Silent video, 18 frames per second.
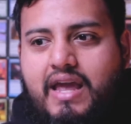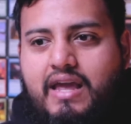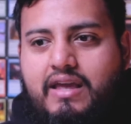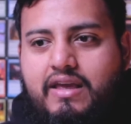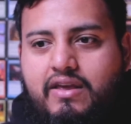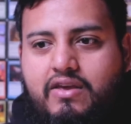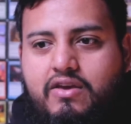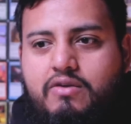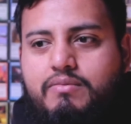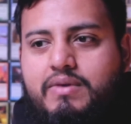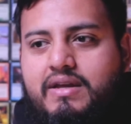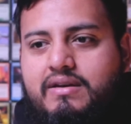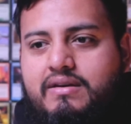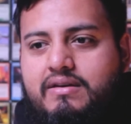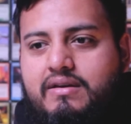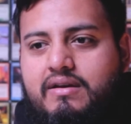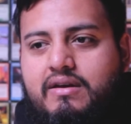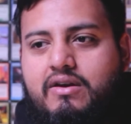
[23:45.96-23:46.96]
a
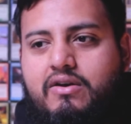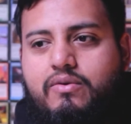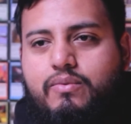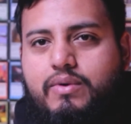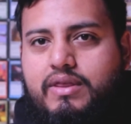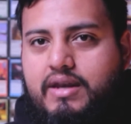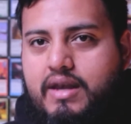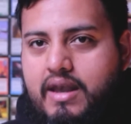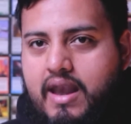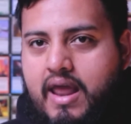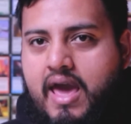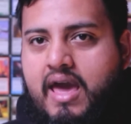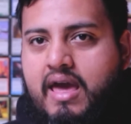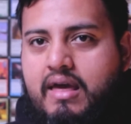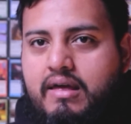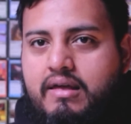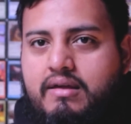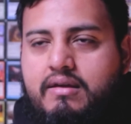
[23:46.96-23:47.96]
human with a
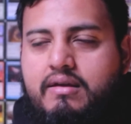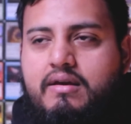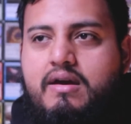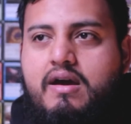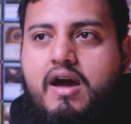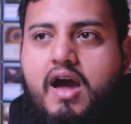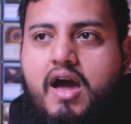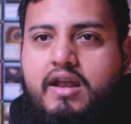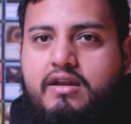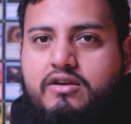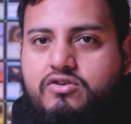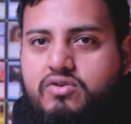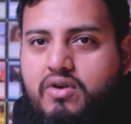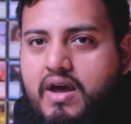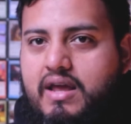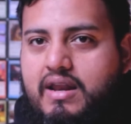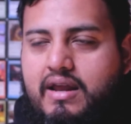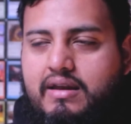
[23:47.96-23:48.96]
net and a
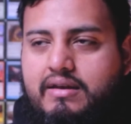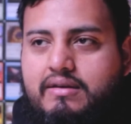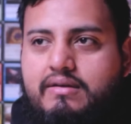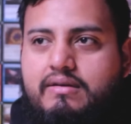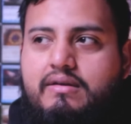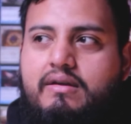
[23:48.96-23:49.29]
trident,